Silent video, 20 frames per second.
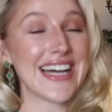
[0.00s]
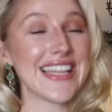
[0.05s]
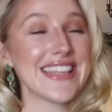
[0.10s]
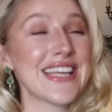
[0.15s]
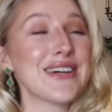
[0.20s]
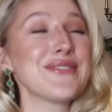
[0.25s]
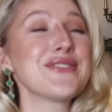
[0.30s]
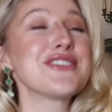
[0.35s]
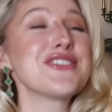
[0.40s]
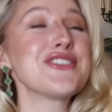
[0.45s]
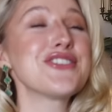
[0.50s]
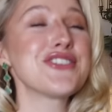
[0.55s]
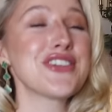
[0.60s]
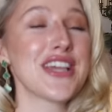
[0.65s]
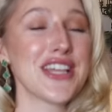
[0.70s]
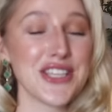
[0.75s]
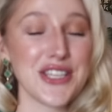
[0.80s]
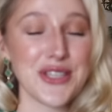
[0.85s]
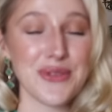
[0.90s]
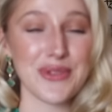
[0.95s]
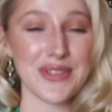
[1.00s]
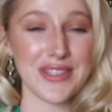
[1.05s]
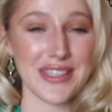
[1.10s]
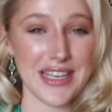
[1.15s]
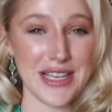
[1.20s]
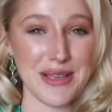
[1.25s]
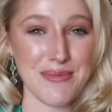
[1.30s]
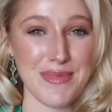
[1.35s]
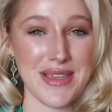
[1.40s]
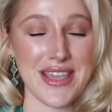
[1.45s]
And that would
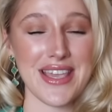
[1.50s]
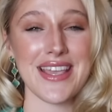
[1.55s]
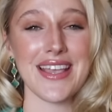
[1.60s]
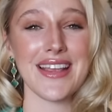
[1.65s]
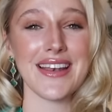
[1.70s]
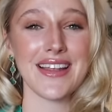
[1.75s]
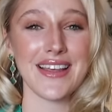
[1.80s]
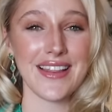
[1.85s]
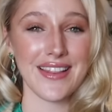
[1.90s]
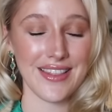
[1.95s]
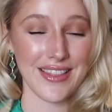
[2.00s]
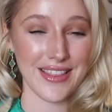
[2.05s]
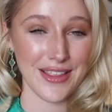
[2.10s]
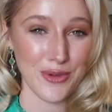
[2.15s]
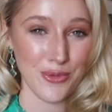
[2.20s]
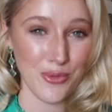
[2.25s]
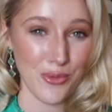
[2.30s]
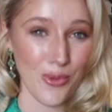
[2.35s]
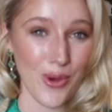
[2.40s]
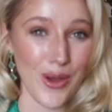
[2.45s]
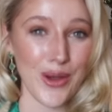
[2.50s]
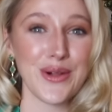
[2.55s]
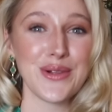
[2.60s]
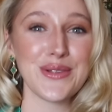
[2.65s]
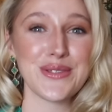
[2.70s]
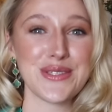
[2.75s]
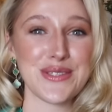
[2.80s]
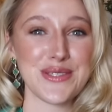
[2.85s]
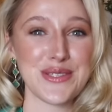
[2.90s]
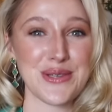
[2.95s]
genuinely mean the
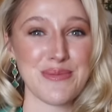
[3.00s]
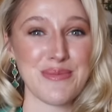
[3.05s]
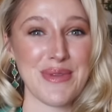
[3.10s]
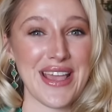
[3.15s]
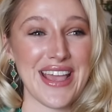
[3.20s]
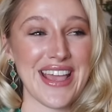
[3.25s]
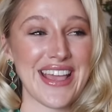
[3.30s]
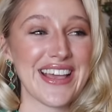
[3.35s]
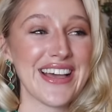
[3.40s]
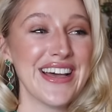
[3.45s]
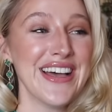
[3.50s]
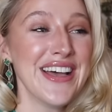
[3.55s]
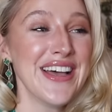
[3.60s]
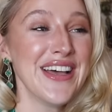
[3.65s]
world to me.